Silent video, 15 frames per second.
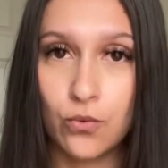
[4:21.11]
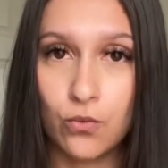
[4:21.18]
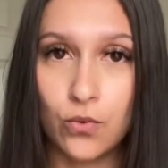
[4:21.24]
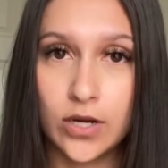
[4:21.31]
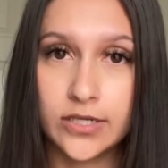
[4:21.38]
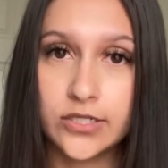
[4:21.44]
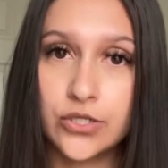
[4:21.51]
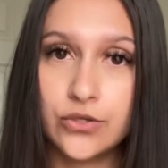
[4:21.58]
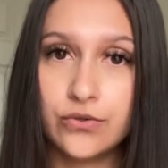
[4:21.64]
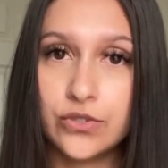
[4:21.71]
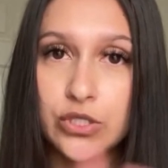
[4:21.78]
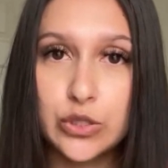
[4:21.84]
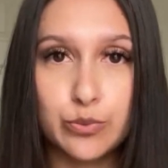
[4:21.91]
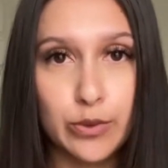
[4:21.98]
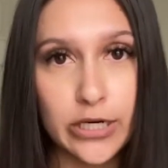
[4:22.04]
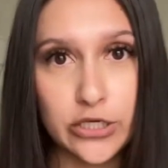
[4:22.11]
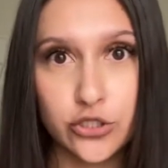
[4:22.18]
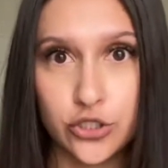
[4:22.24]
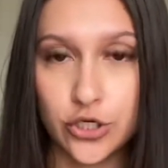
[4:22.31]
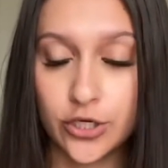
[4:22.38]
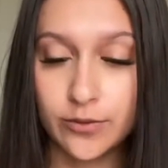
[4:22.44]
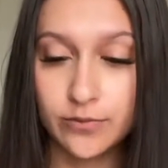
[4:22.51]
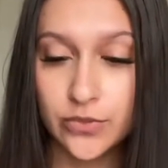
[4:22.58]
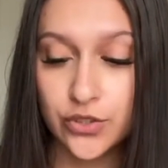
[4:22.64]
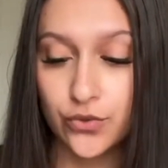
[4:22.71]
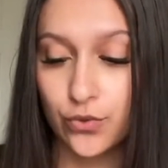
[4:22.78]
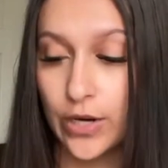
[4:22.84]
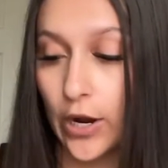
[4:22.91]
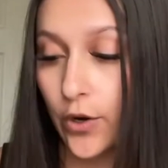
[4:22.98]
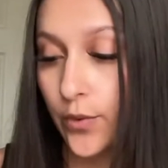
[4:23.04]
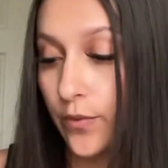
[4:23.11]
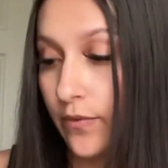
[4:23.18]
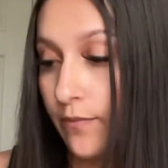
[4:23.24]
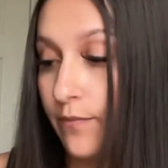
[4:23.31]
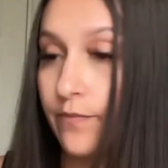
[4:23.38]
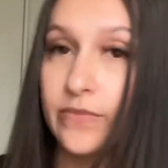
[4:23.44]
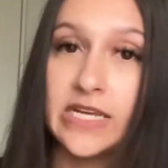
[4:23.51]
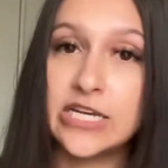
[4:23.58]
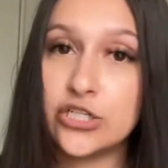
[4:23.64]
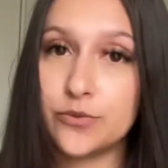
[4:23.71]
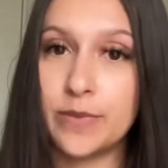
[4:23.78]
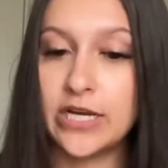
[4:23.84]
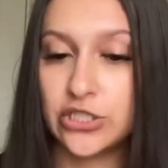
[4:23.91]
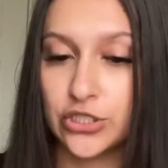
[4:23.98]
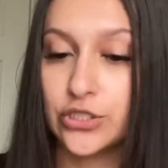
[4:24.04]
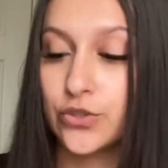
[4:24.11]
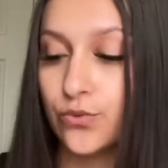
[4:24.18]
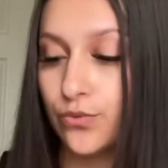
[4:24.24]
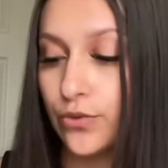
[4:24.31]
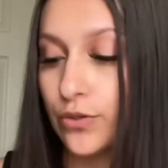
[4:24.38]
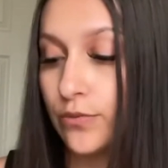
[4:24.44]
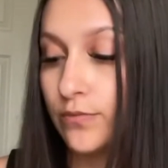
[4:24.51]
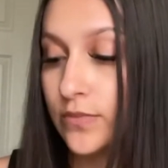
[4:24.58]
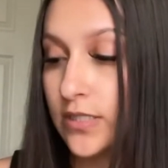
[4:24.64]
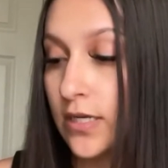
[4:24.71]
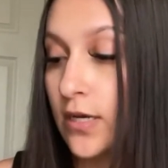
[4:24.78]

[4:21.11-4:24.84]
want to spread germs throughout each patient's rooms,